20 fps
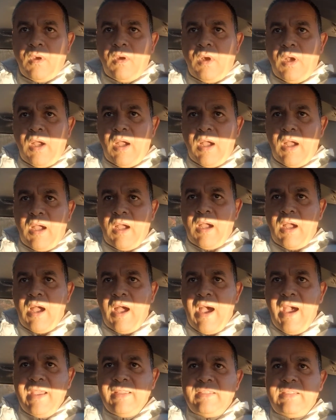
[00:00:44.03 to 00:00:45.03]

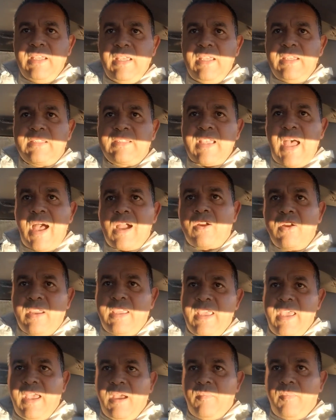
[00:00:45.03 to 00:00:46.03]
ID soccer
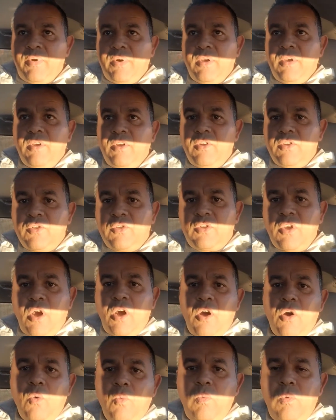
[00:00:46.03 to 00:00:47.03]
camp.
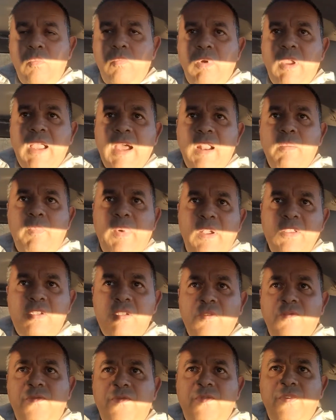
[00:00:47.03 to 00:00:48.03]
So got a bunch
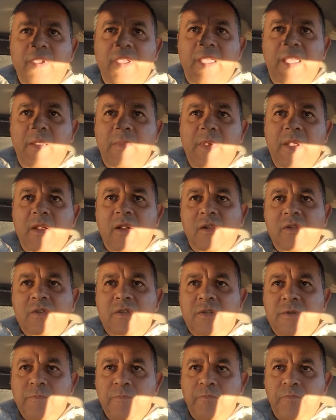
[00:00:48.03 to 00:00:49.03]
of
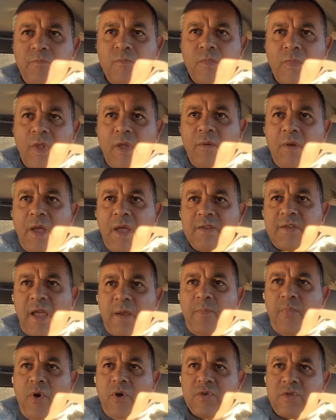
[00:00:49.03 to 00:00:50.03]
emails as I
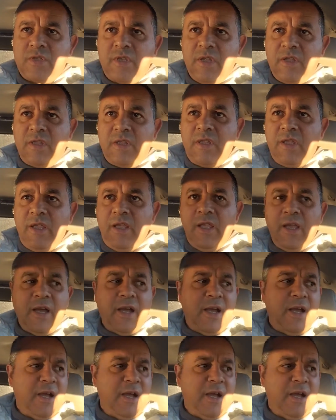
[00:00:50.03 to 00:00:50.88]
posted the